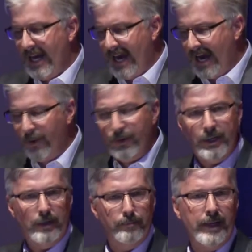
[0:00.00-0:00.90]
How could
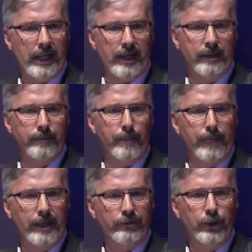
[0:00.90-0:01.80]
it be
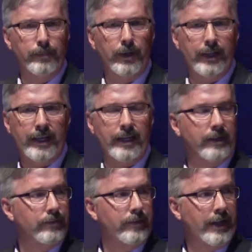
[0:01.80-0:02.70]
that you
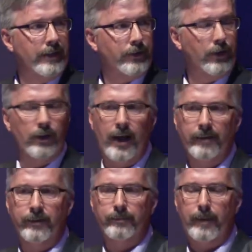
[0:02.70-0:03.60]
believe that eternal
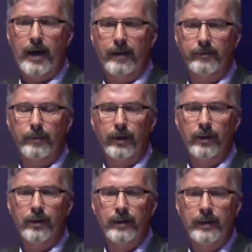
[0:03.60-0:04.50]
life is
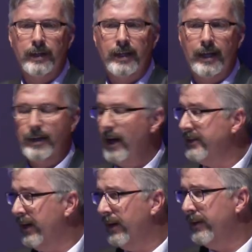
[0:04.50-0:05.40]
possible and not
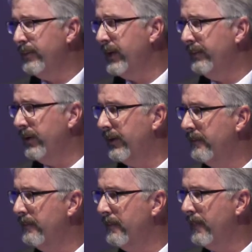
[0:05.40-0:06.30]
tell other people?
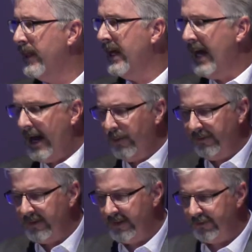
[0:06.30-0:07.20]
How
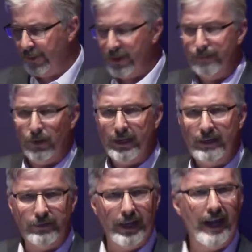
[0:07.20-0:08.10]
is it that you could
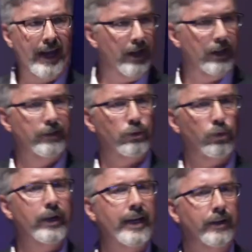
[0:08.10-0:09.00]
believe that hell is
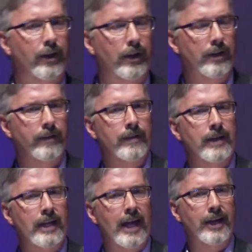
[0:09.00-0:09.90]
real
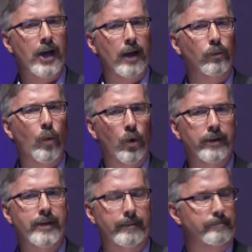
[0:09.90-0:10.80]
and not
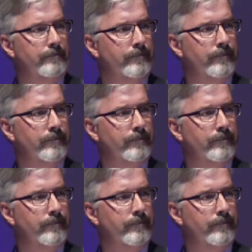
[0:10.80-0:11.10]
warn them?